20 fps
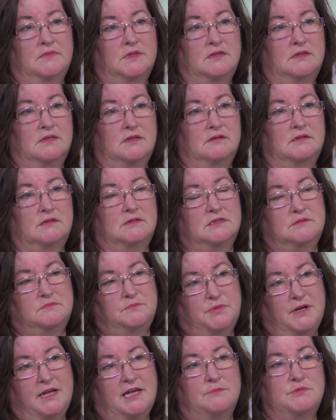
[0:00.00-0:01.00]
that
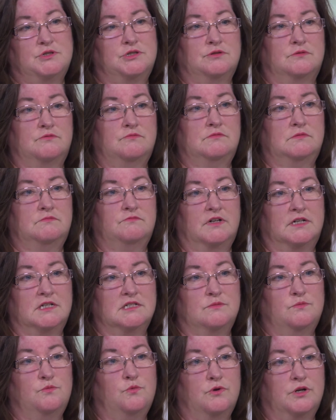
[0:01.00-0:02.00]
perhaps should ring
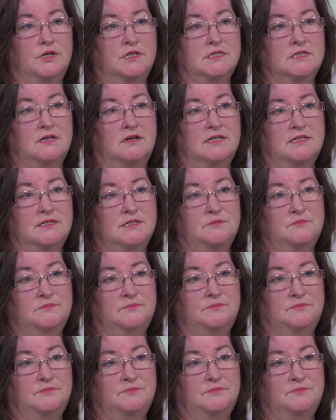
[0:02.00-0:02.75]
some warning signs.